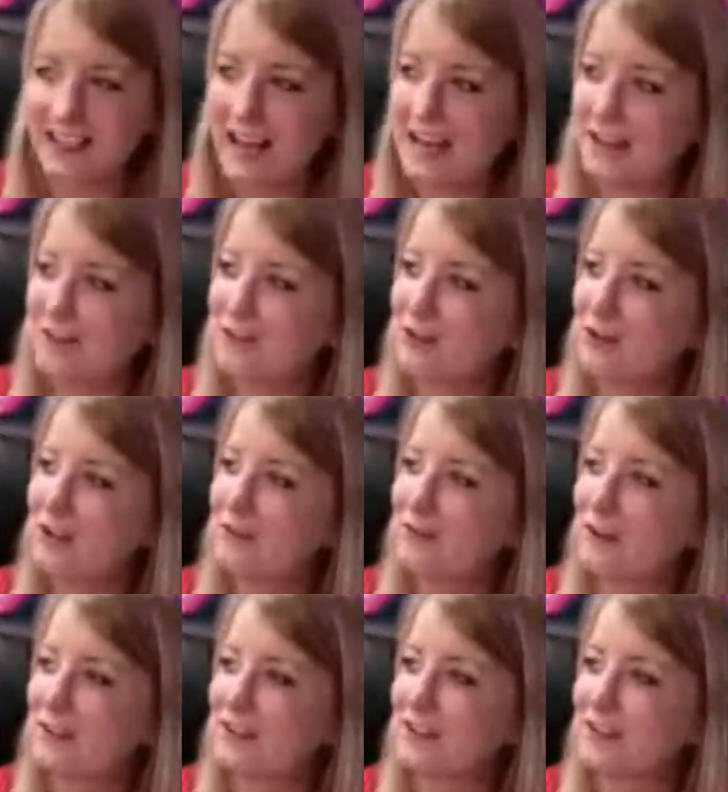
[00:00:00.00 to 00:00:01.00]
and I thought if
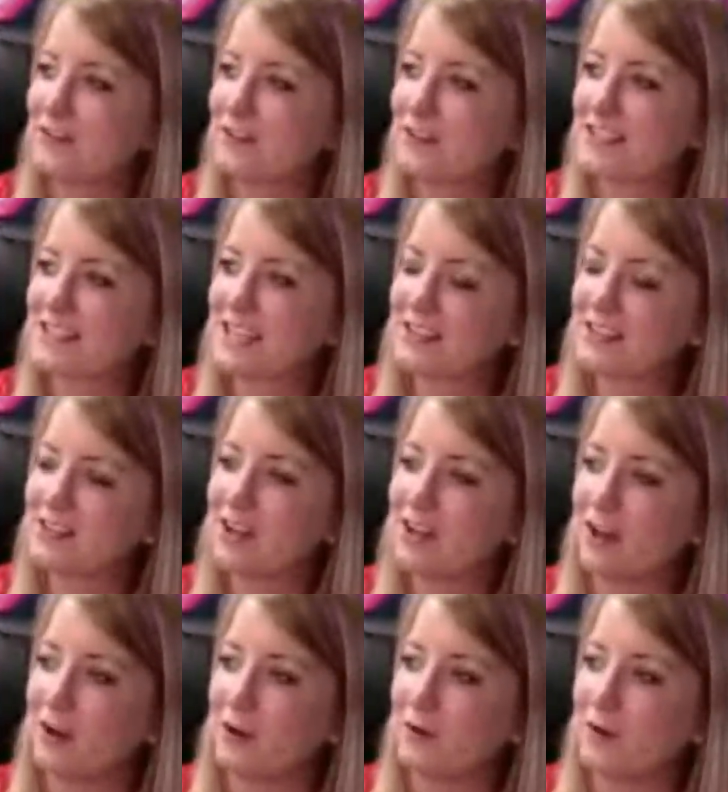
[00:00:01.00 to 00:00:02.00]
they'd have said
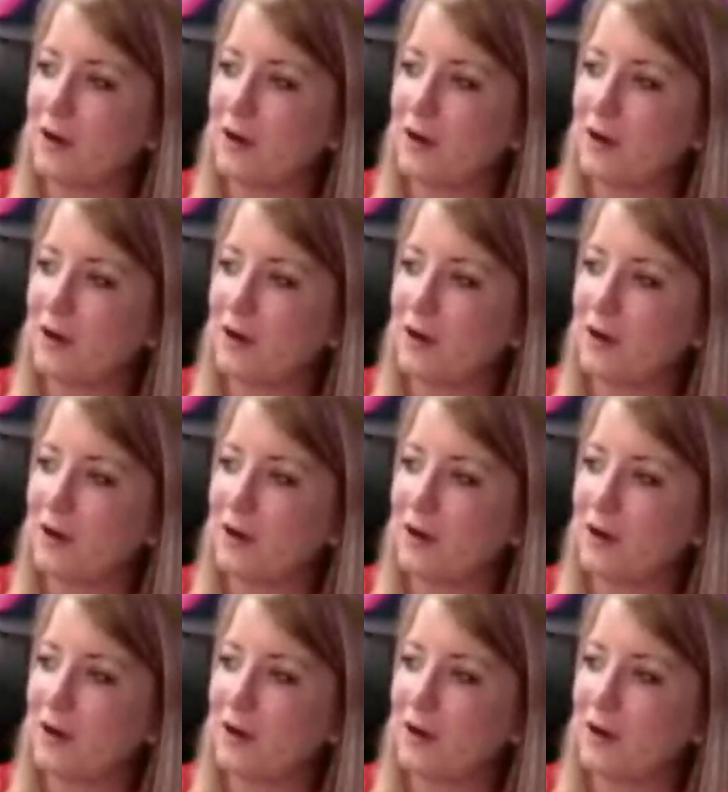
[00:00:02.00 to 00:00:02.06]
no,